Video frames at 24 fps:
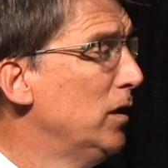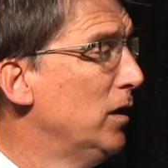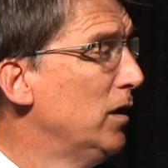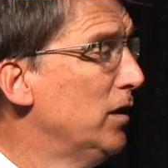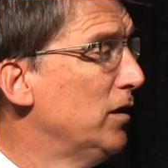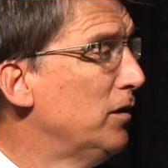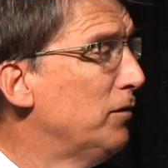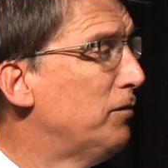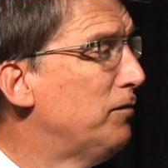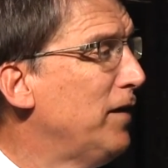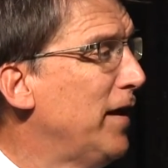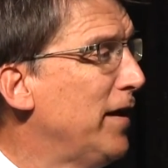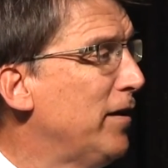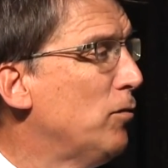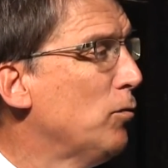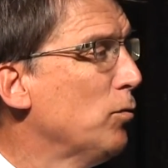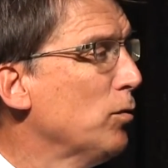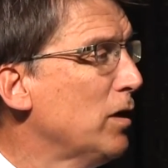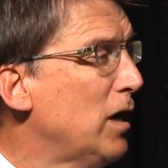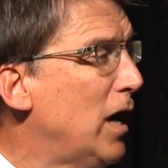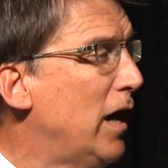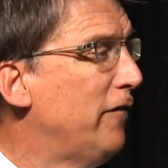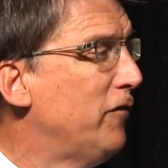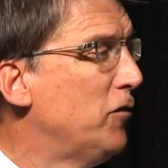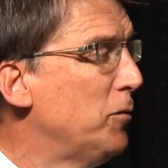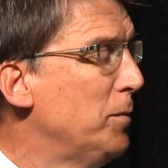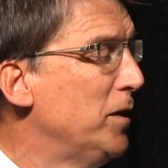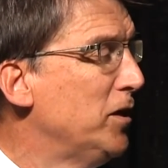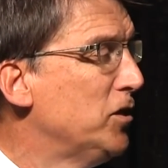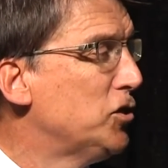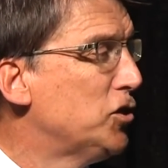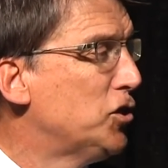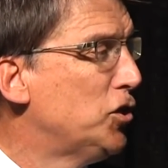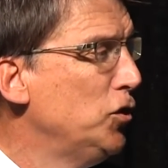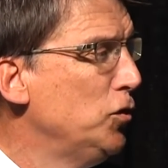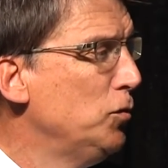the federal
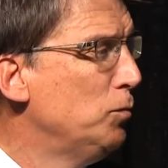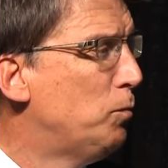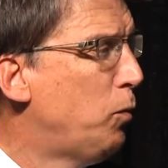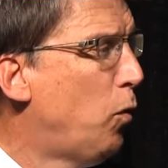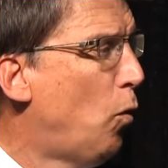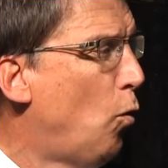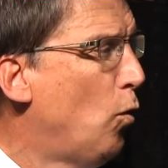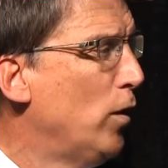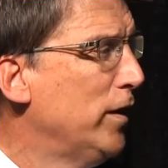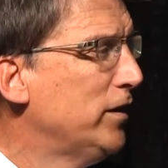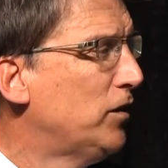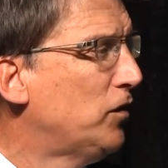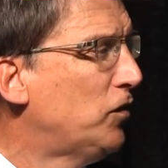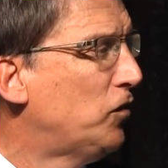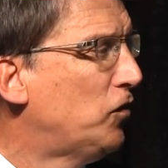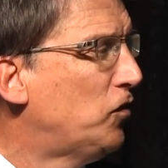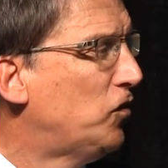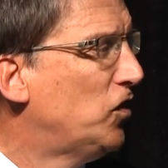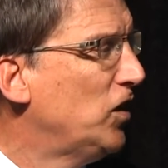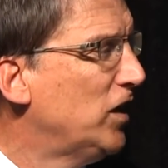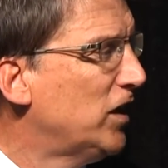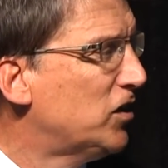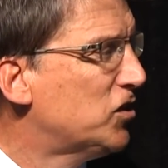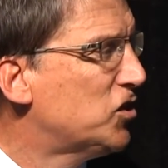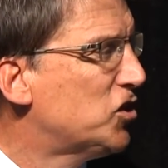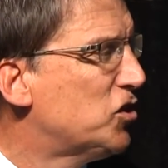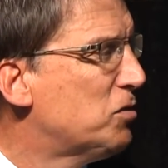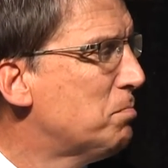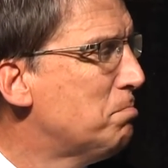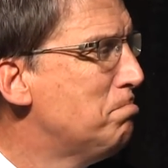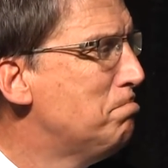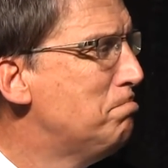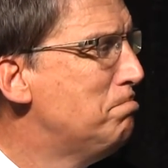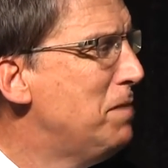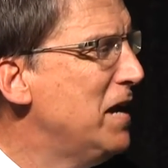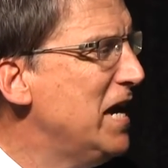government $2.6
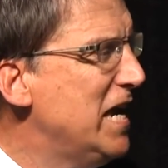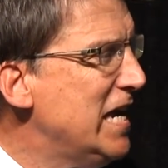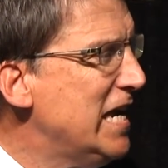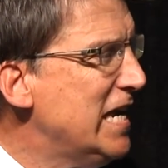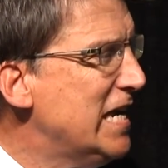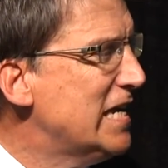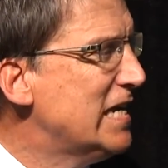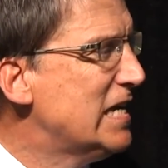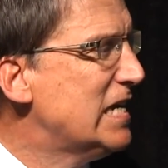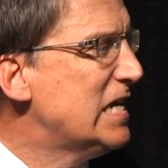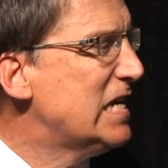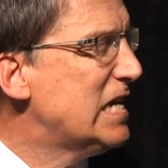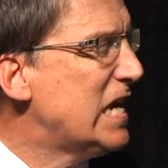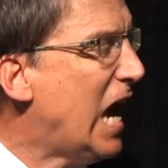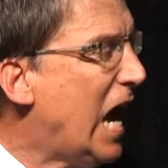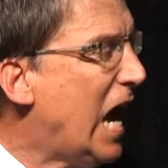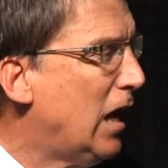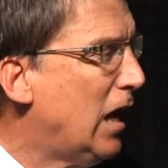billion